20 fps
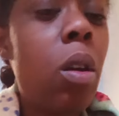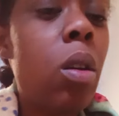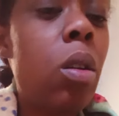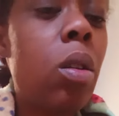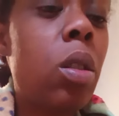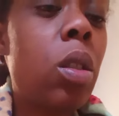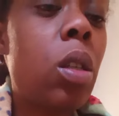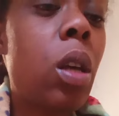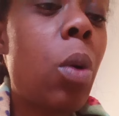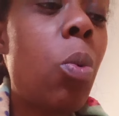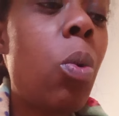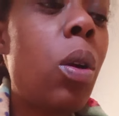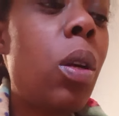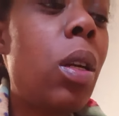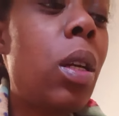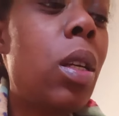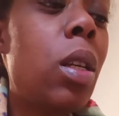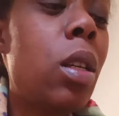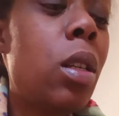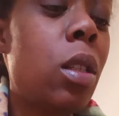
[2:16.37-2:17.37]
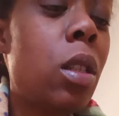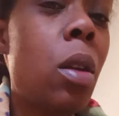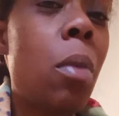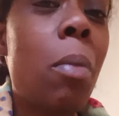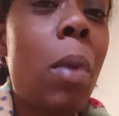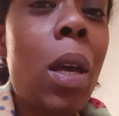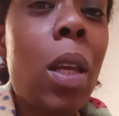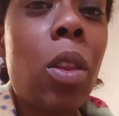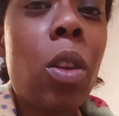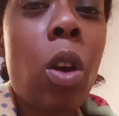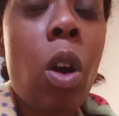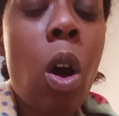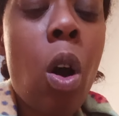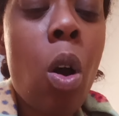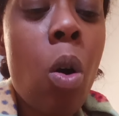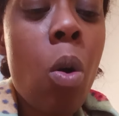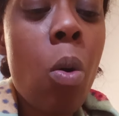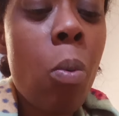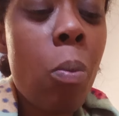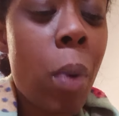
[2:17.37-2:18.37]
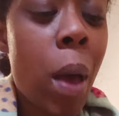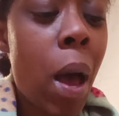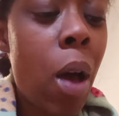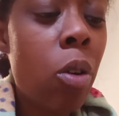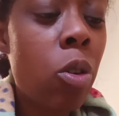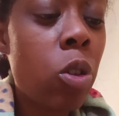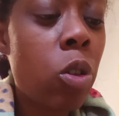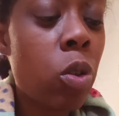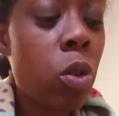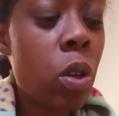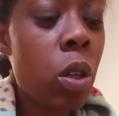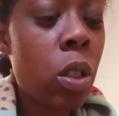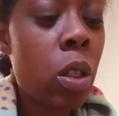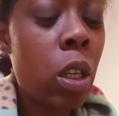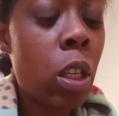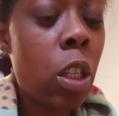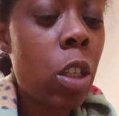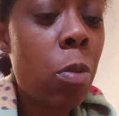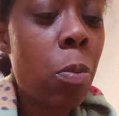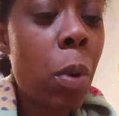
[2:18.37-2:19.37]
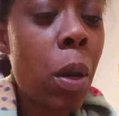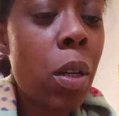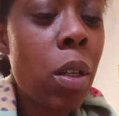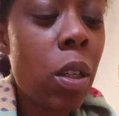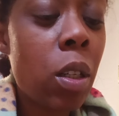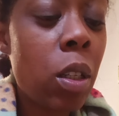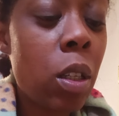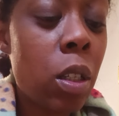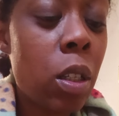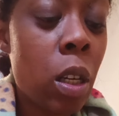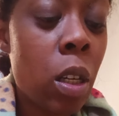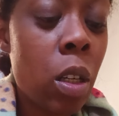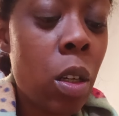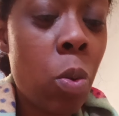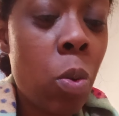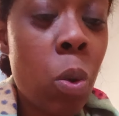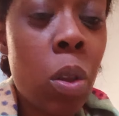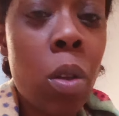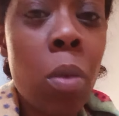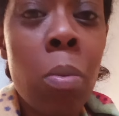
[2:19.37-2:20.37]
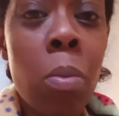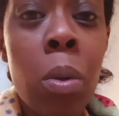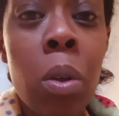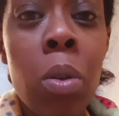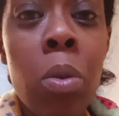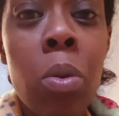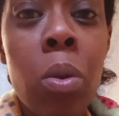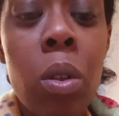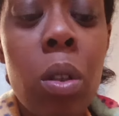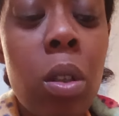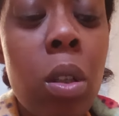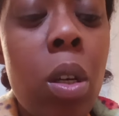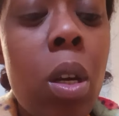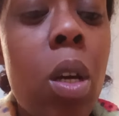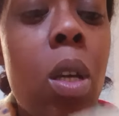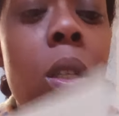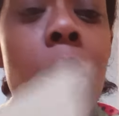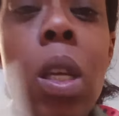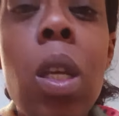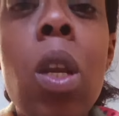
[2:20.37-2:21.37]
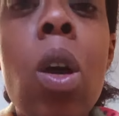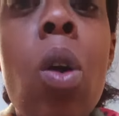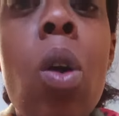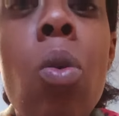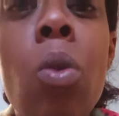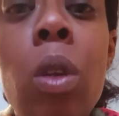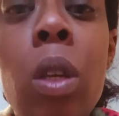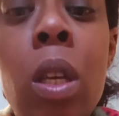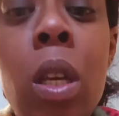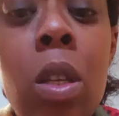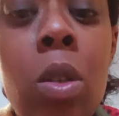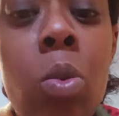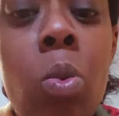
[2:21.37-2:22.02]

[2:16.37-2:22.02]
Someone needs to make their own boundaries, especially dealing with abuse, because it only gets